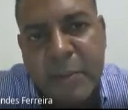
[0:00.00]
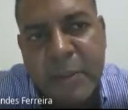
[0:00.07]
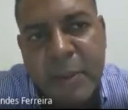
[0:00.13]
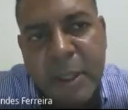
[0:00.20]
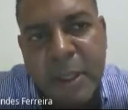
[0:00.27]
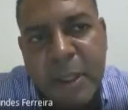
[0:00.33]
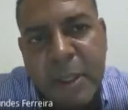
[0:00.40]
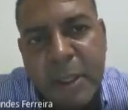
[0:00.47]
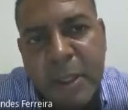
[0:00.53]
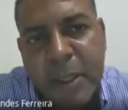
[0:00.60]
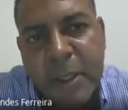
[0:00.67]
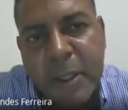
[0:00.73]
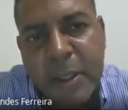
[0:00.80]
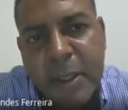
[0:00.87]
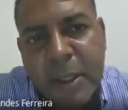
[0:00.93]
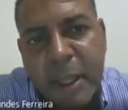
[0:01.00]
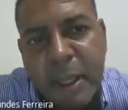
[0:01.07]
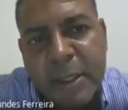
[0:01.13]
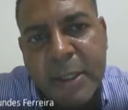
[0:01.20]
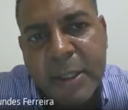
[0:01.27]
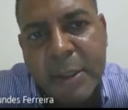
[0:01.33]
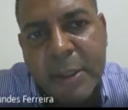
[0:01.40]

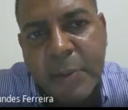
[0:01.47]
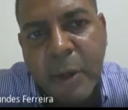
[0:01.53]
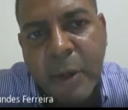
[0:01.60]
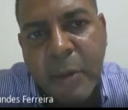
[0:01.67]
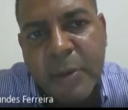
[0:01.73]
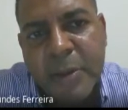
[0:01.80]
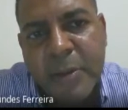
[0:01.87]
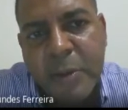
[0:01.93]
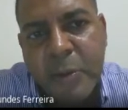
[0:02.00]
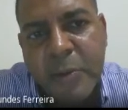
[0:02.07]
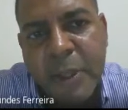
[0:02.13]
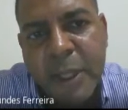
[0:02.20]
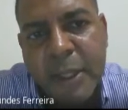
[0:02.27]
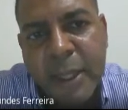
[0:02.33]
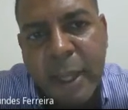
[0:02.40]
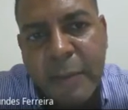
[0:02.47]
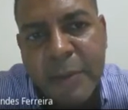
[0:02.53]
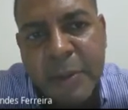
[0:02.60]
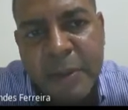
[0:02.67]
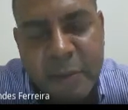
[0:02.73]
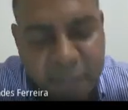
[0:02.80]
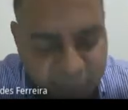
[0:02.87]
has this property to be adaptive,